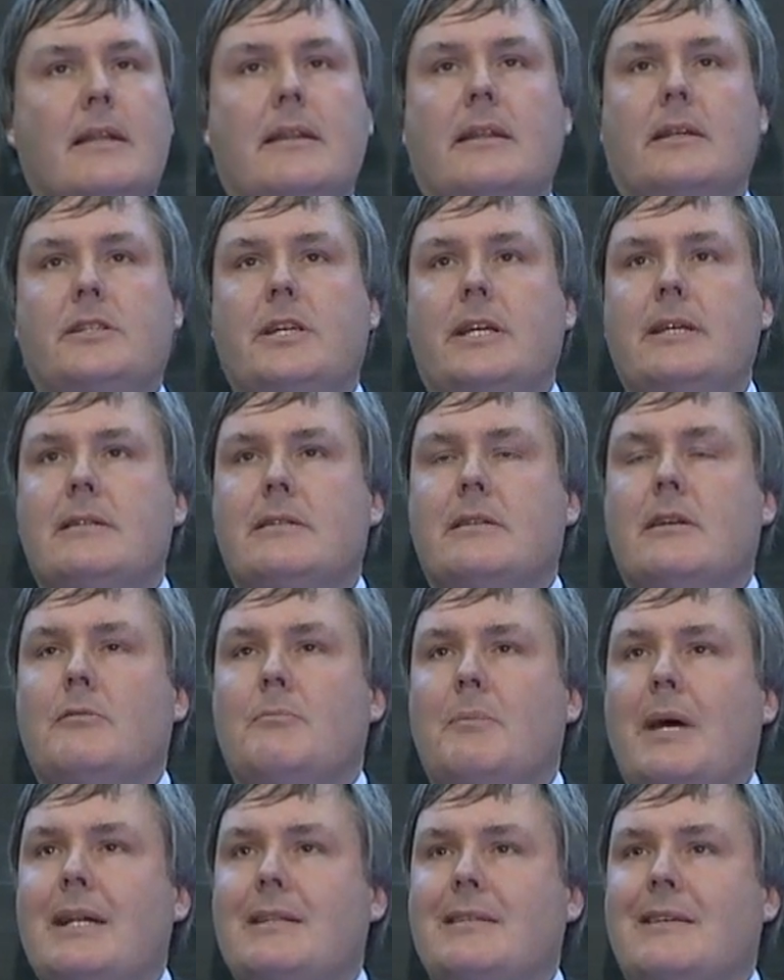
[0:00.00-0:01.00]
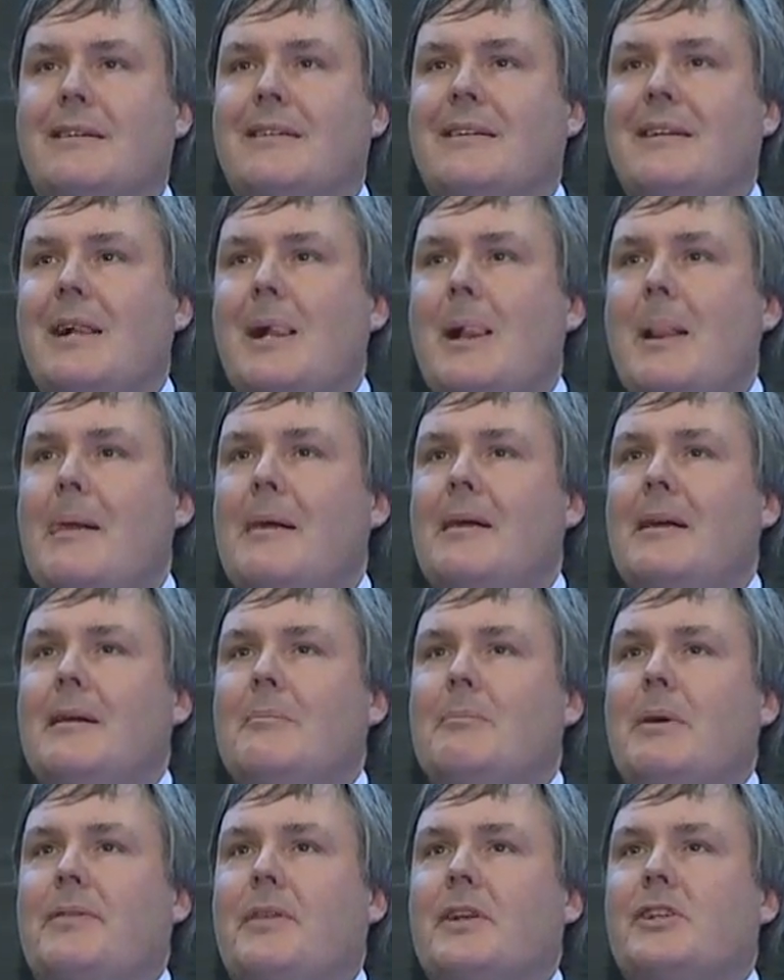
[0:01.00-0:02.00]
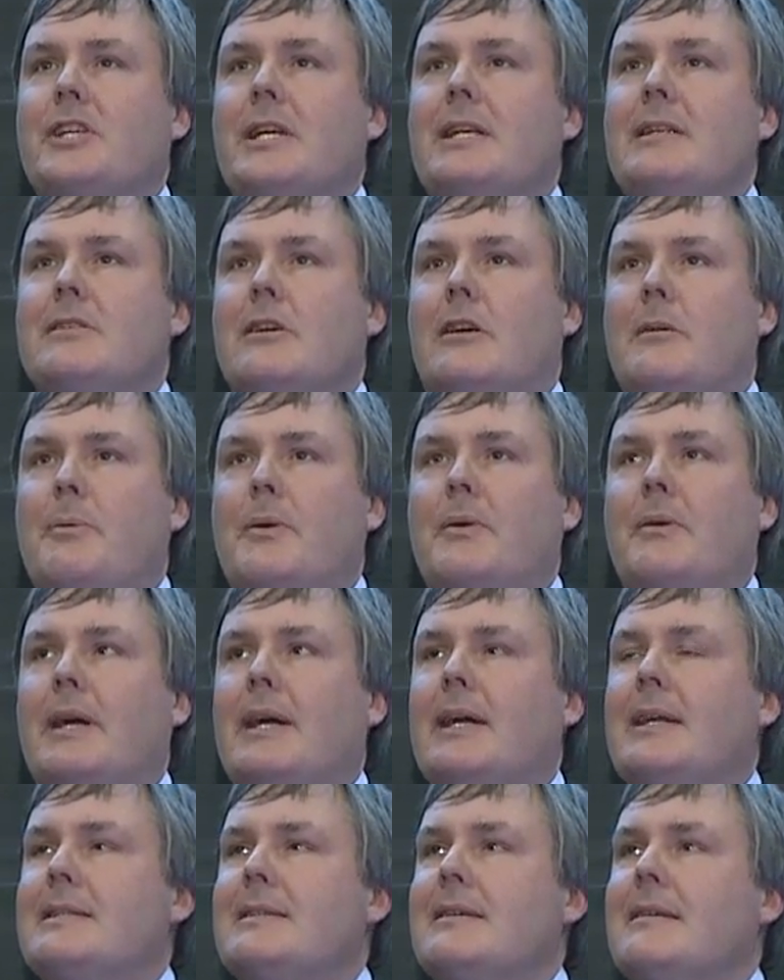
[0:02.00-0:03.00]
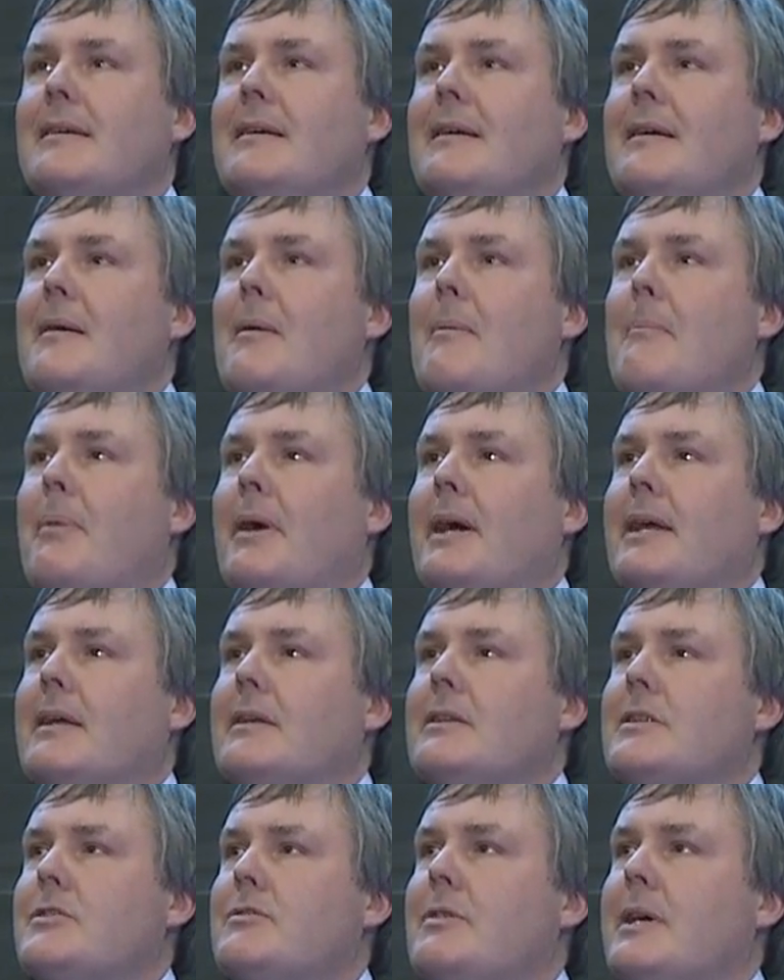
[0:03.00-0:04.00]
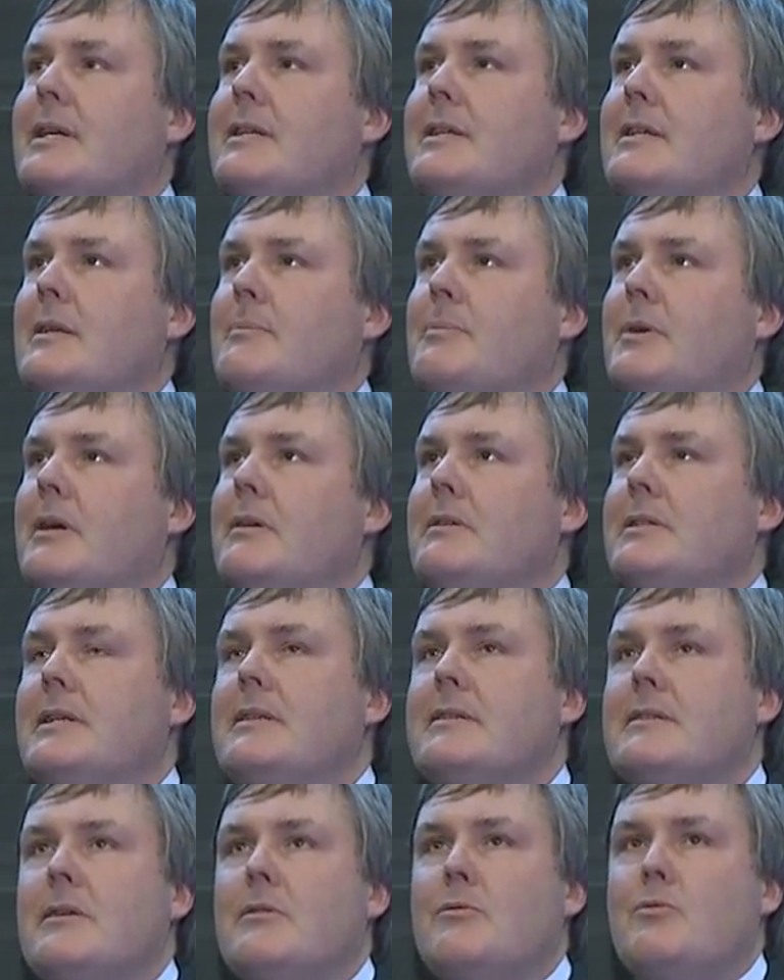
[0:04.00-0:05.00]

that the genes don't matter, but the genes operate by constructing the proteins that